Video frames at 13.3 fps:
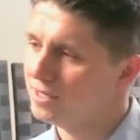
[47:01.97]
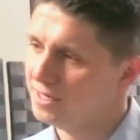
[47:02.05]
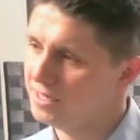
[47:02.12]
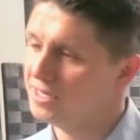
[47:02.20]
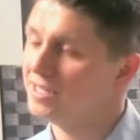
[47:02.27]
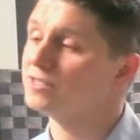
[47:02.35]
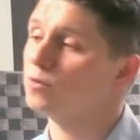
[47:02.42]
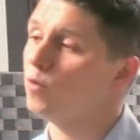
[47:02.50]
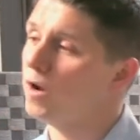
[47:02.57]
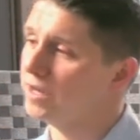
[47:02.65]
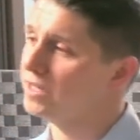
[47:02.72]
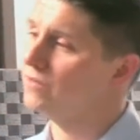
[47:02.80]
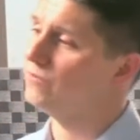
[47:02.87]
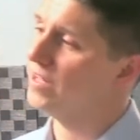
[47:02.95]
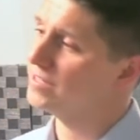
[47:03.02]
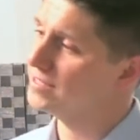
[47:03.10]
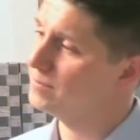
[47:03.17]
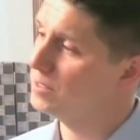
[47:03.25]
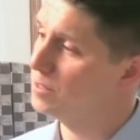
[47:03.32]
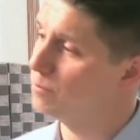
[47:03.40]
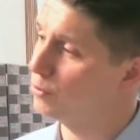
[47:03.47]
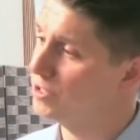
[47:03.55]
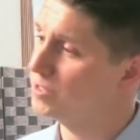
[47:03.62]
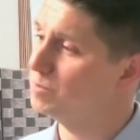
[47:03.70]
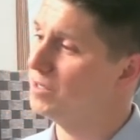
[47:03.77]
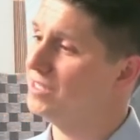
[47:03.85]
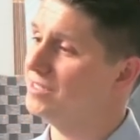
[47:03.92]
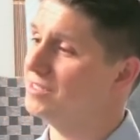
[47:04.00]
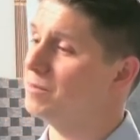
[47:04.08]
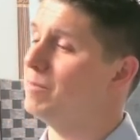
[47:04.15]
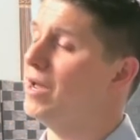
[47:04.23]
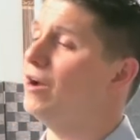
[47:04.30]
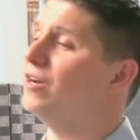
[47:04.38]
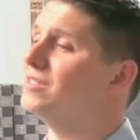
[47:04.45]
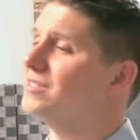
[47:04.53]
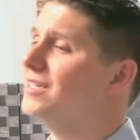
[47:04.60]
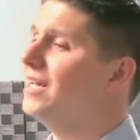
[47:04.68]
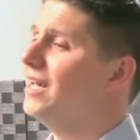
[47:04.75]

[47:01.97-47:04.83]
and he doesn't want to confess them to the priest because he's embarrassed